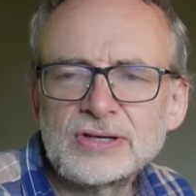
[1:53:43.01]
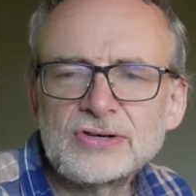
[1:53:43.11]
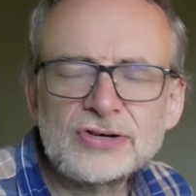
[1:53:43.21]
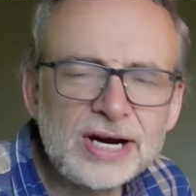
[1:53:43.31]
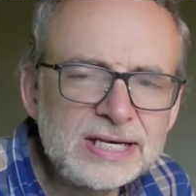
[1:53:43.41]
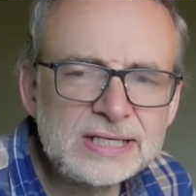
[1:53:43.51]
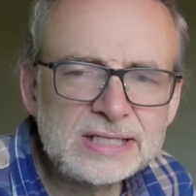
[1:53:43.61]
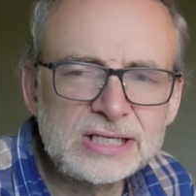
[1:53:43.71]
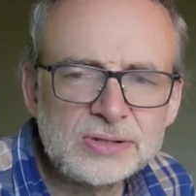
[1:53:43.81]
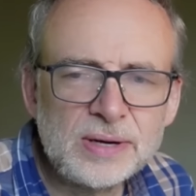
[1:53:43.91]
created a
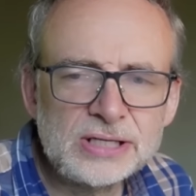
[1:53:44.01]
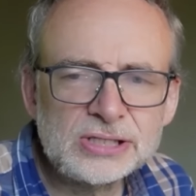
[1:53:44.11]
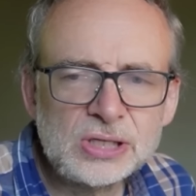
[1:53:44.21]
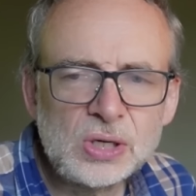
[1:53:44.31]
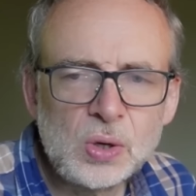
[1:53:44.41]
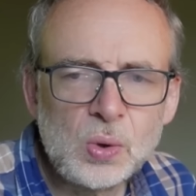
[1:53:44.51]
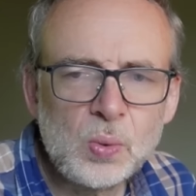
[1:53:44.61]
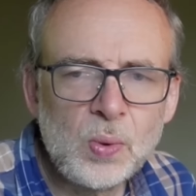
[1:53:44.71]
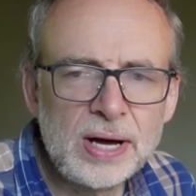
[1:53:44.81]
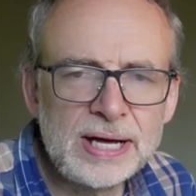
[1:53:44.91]
situation
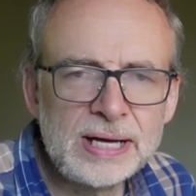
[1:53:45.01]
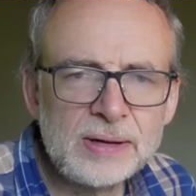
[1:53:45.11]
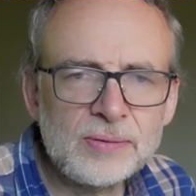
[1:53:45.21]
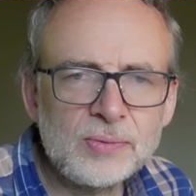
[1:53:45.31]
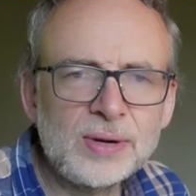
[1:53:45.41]
where